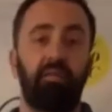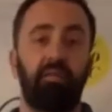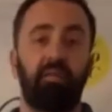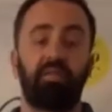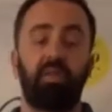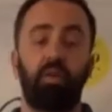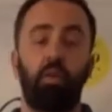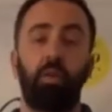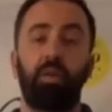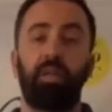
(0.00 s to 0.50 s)

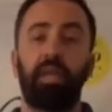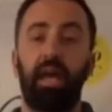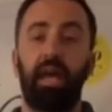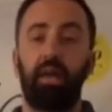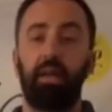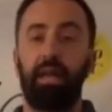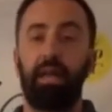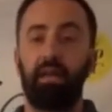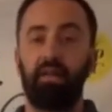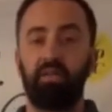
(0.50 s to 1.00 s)
So what that
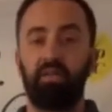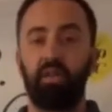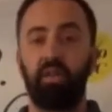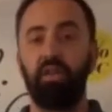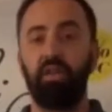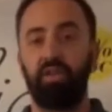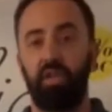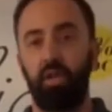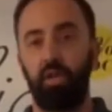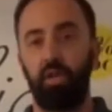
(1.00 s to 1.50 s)
allows you
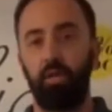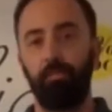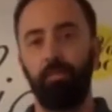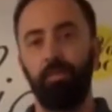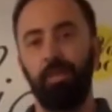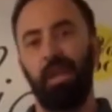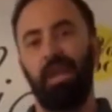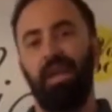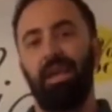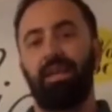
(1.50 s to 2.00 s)
to do
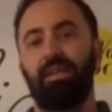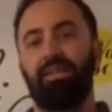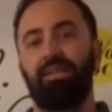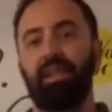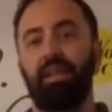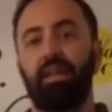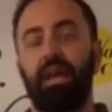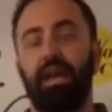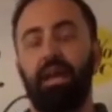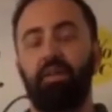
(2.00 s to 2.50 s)
is
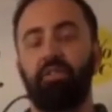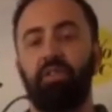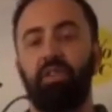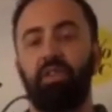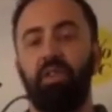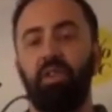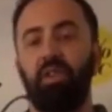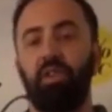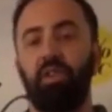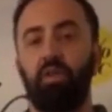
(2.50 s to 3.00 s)
it allows
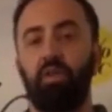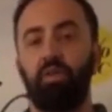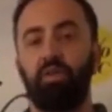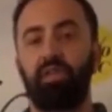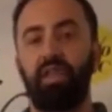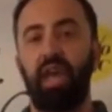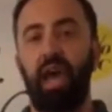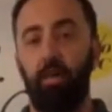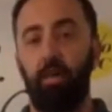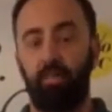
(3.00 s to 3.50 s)
you to
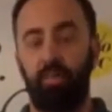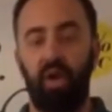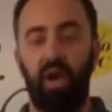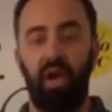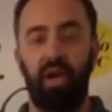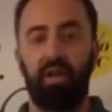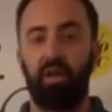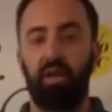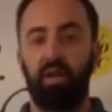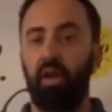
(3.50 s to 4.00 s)
use that
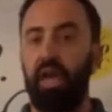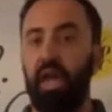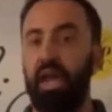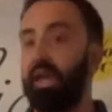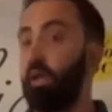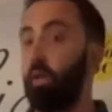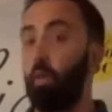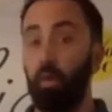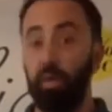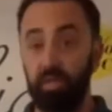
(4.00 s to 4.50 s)
product on
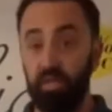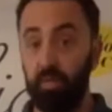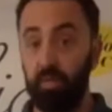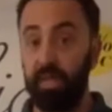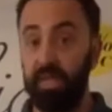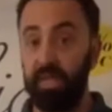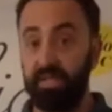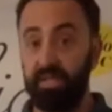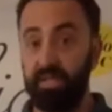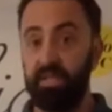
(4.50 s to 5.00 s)
any wood
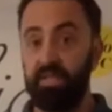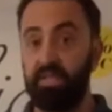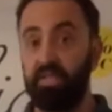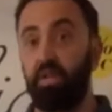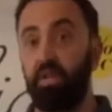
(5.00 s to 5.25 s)
species,